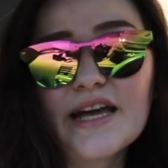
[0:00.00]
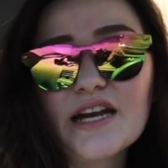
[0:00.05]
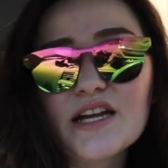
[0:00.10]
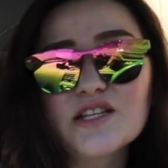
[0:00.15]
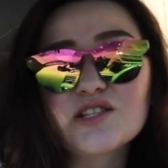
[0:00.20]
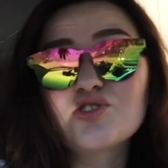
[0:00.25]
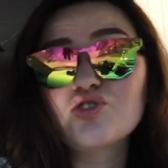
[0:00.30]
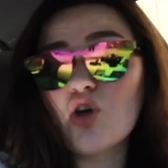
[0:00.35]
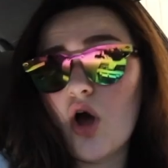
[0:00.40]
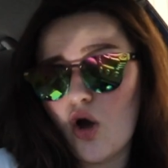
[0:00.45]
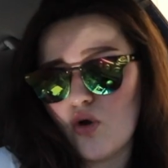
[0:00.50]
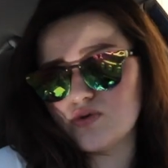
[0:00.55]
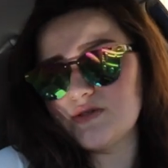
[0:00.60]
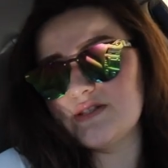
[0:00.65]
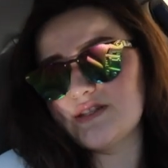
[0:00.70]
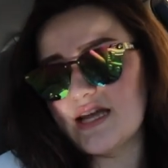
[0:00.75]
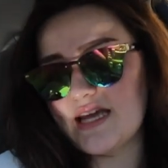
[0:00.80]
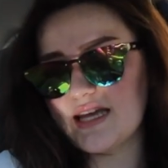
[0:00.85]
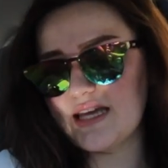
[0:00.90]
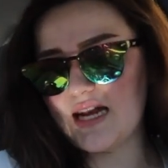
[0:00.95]
it is so
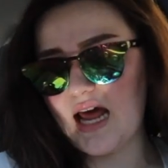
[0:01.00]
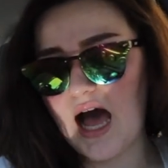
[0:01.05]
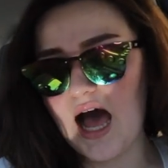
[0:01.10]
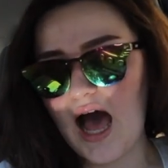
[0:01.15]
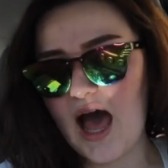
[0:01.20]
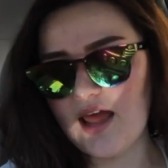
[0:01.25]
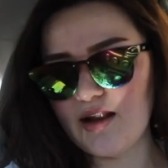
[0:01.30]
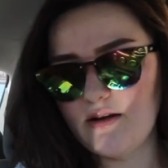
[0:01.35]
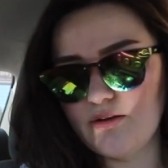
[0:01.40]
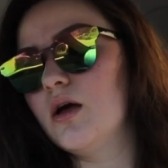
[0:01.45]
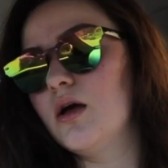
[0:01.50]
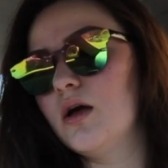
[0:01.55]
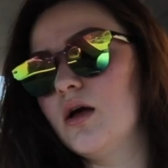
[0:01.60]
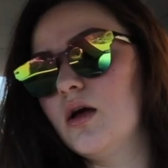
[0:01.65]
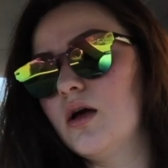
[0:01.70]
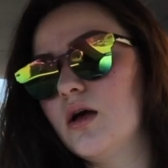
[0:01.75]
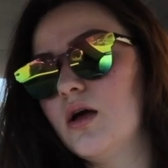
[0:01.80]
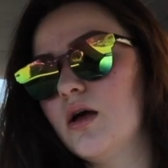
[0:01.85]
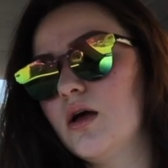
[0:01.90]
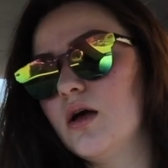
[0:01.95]
stinking hot.
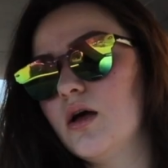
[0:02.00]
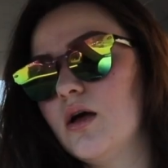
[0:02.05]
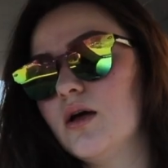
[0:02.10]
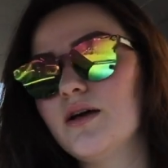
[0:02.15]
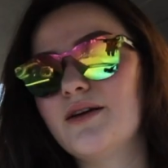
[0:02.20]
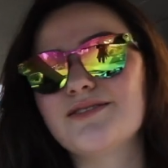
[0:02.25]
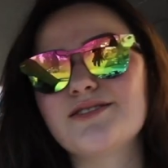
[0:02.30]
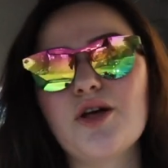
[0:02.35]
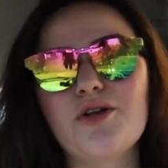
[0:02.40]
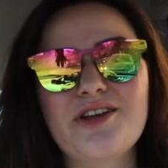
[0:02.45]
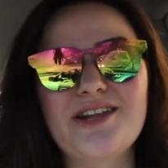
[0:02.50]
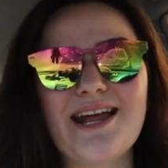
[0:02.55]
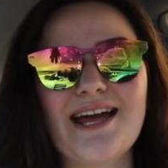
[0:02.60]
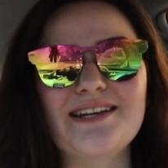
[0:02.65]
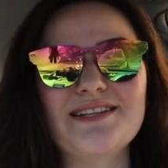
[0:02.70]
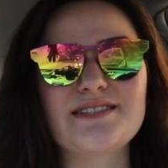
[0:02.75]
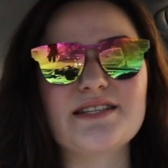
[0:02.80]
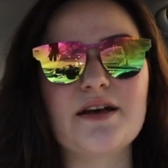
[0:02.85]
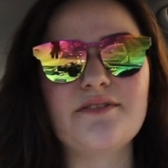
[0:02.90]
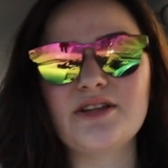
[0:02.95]
It's only
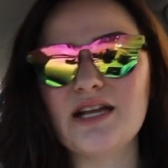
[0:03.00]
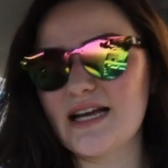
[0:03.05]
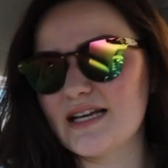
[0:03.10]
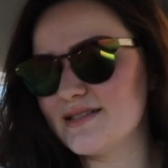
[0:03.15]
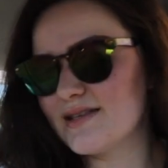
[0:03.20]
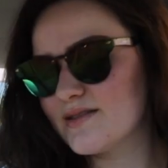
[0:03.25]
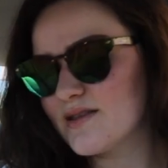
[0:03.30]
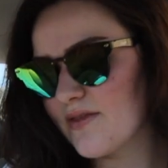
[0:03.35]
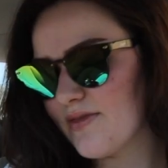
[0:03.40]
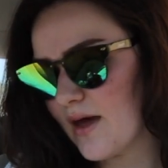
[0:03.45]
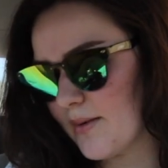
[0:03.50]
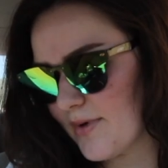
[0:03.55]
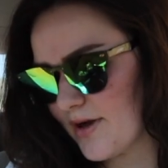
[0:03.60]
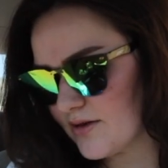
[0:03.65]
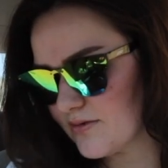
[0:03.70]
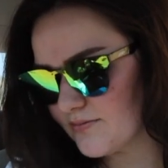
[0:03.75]
97. I guess it's not that bad.